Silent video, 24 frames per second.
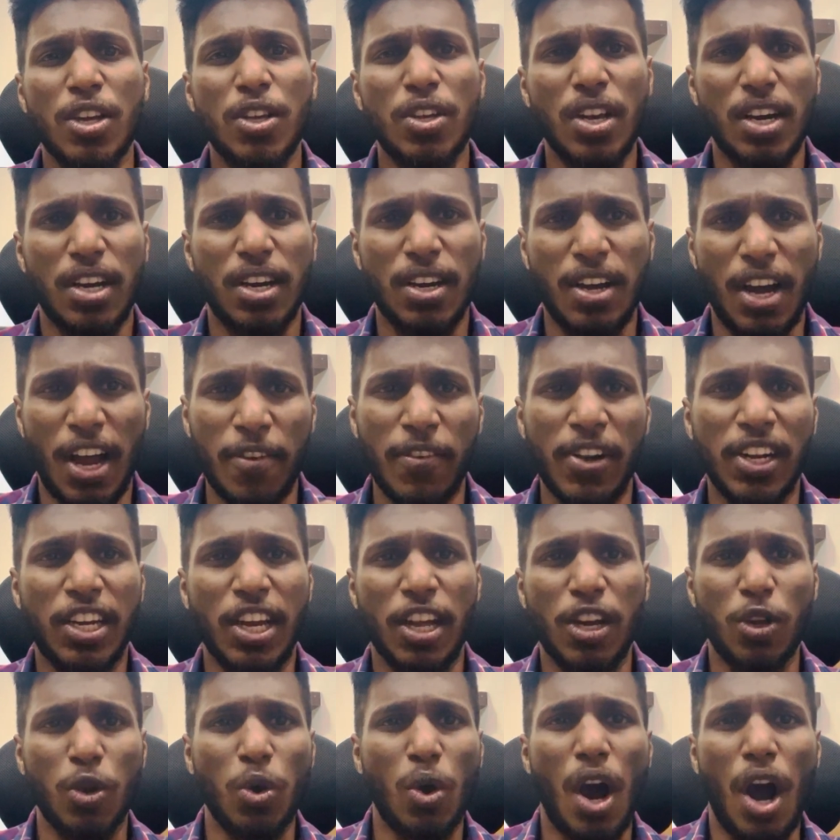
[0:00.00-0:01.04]
I will
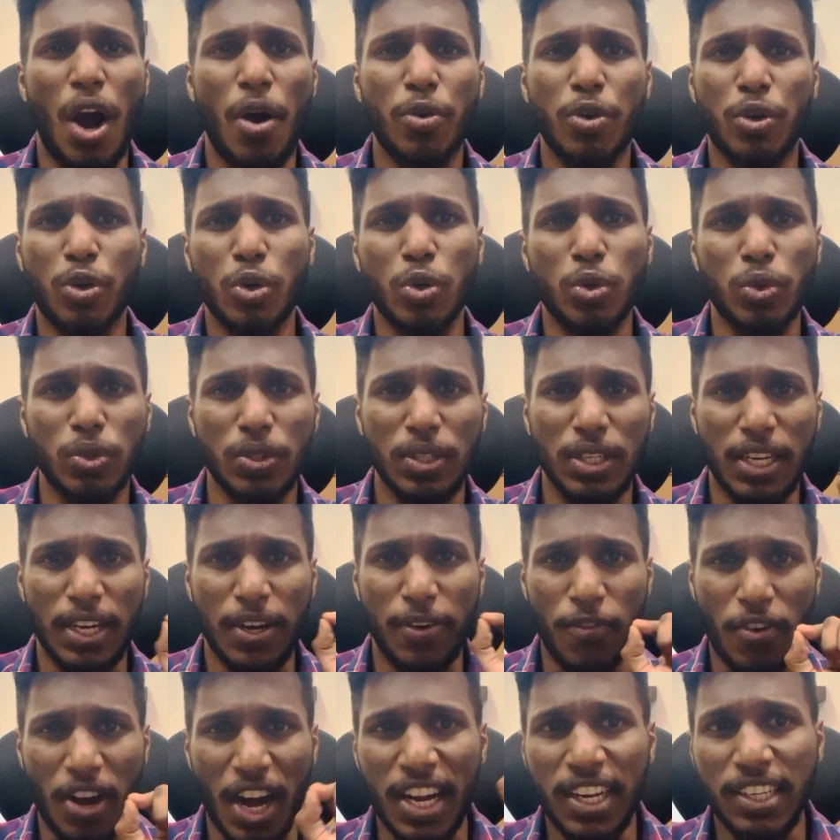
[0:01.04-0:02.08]
tell you how to
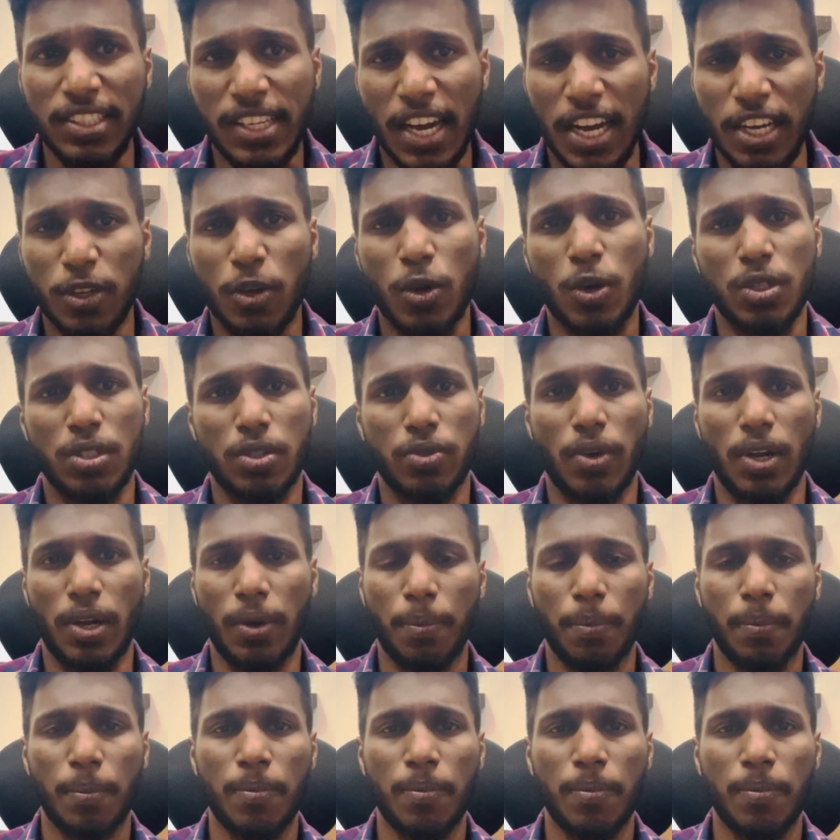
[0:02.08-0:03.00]
write that cost 1.